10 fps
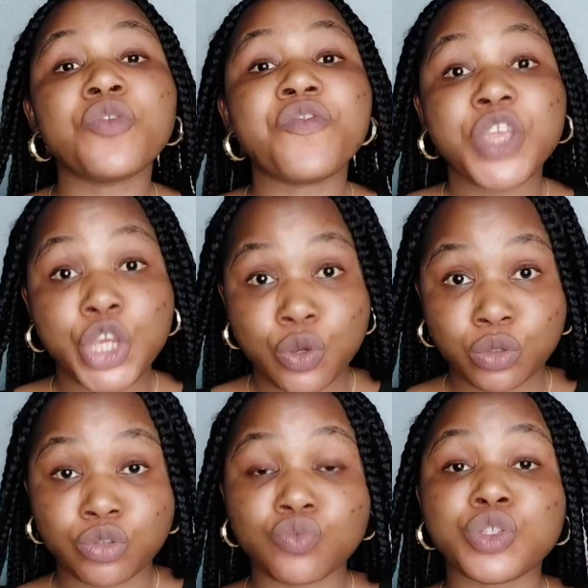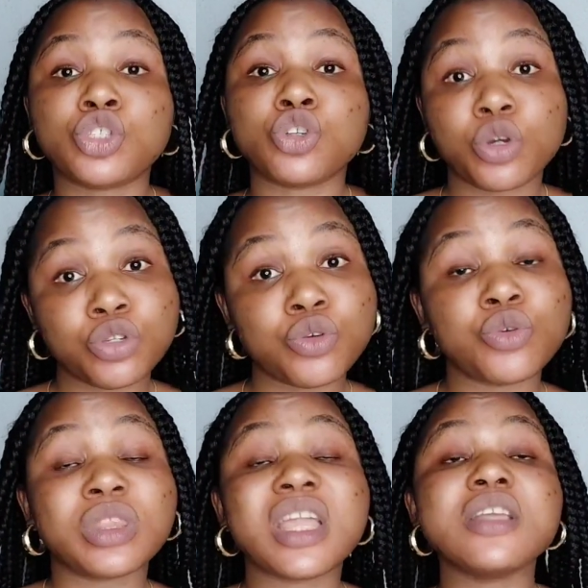we do videos, we show
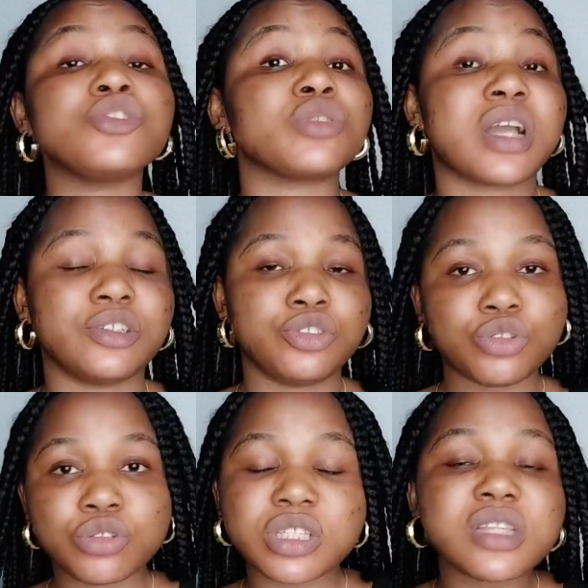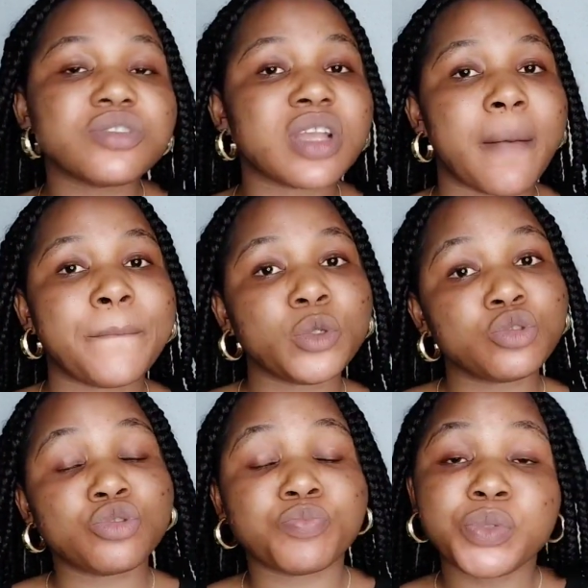you things you can use, things you can
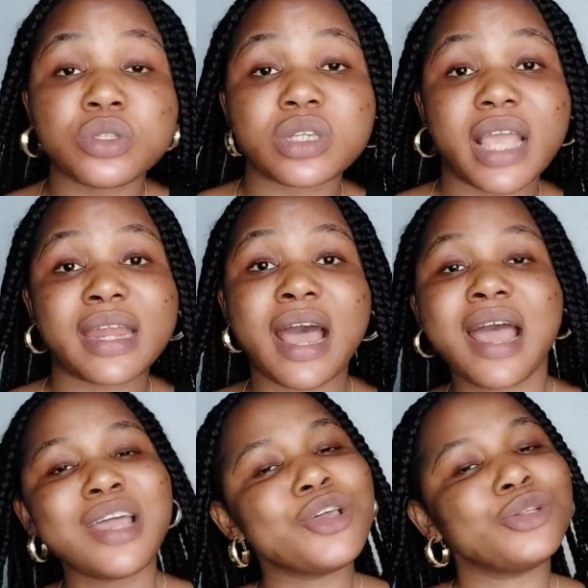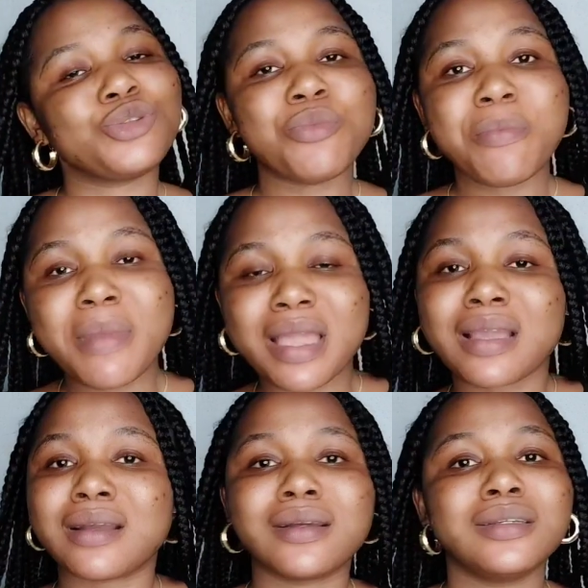put together to
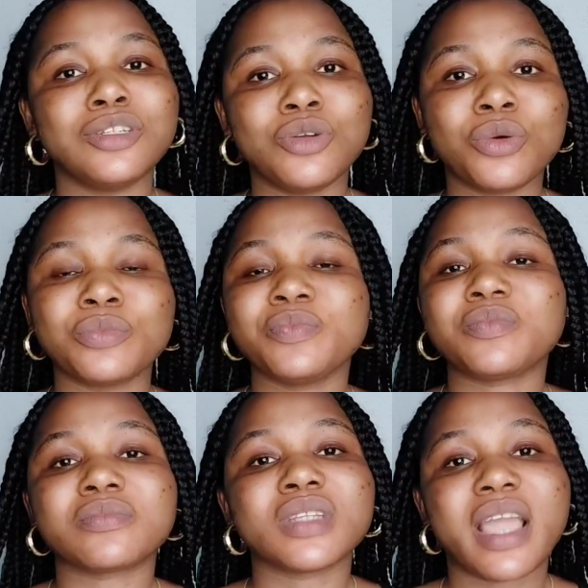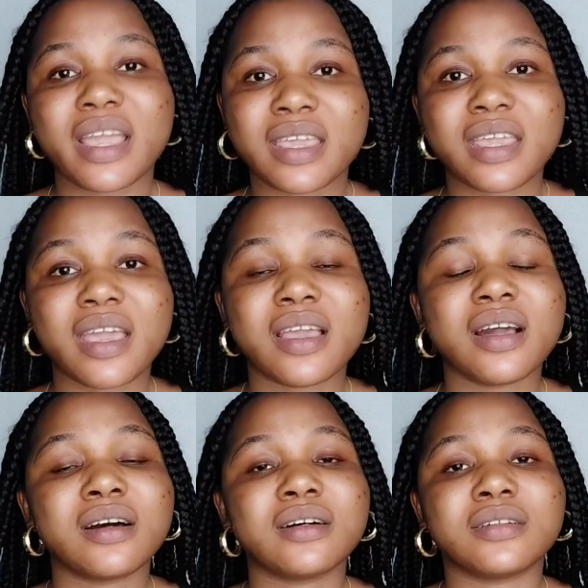make, you know, hair
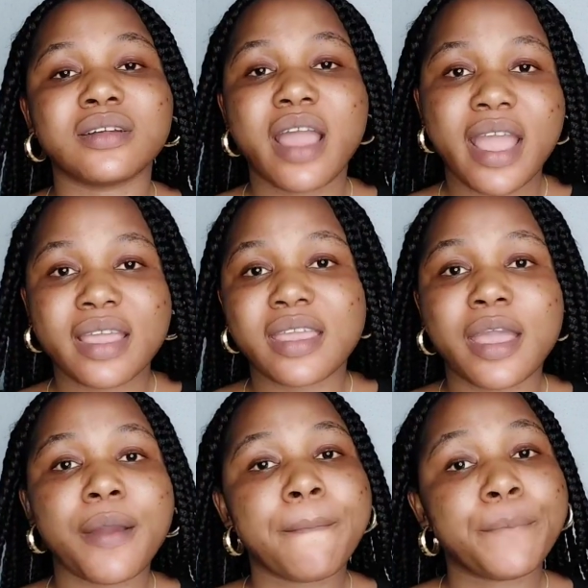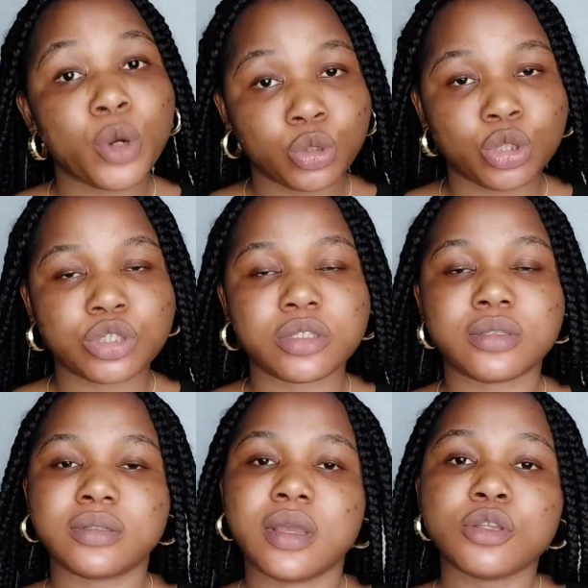care
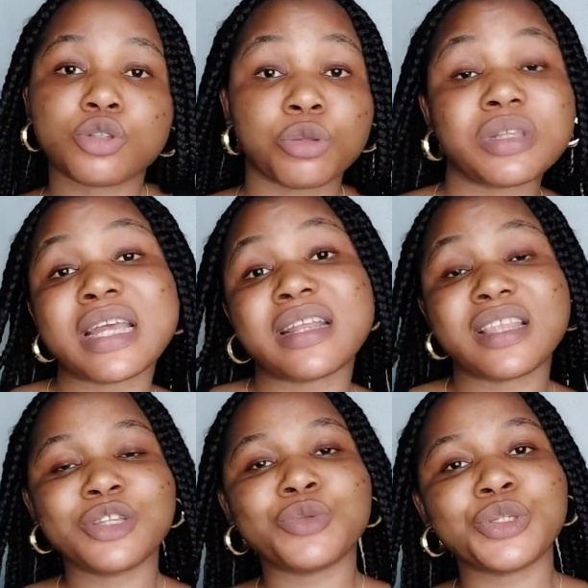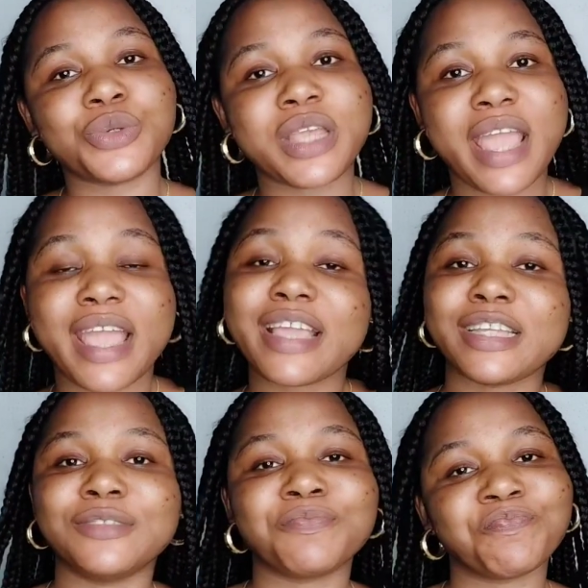products. So those are the things we do here
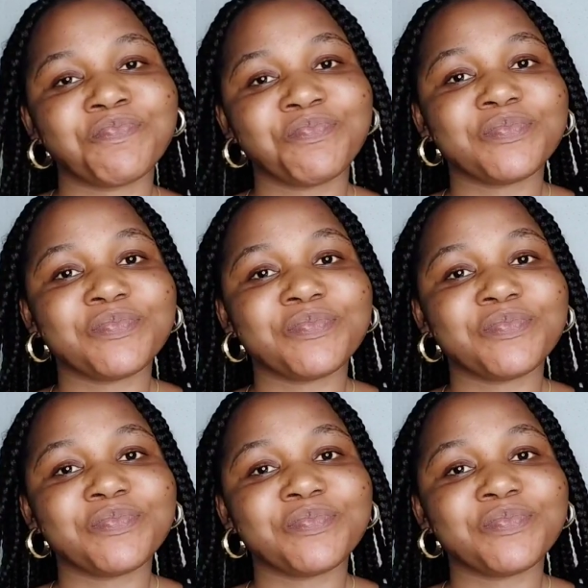in